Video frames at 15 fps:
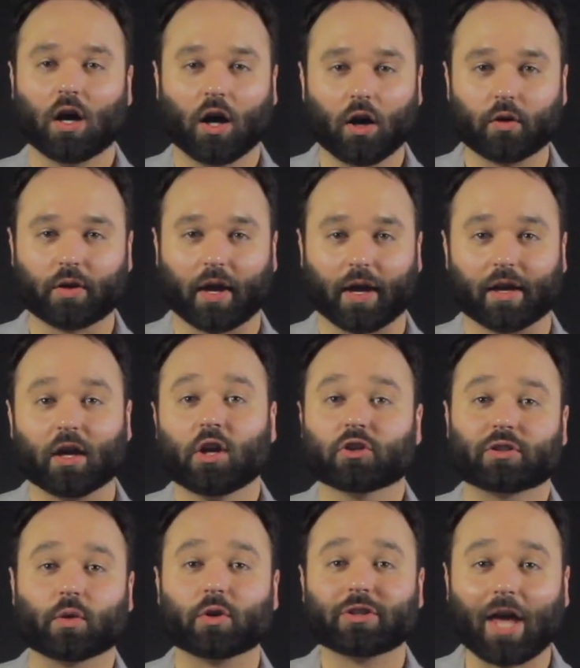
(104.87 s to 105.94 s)
Okay,
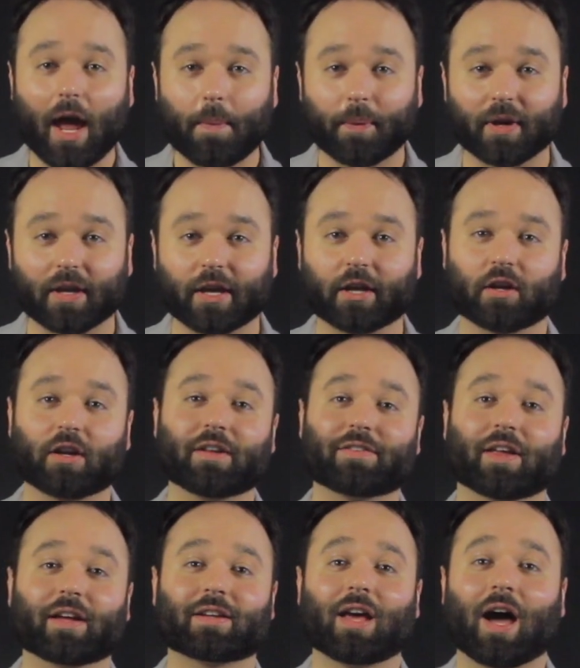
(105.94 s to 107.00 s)
so what's happening here is
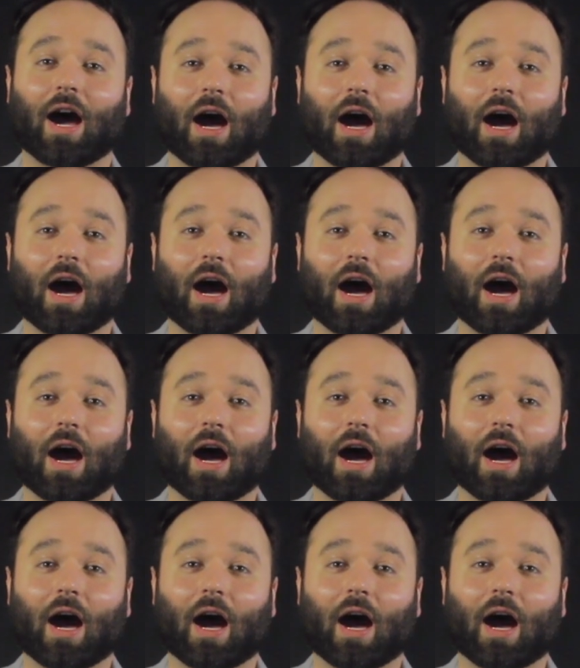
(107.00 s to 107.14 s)
that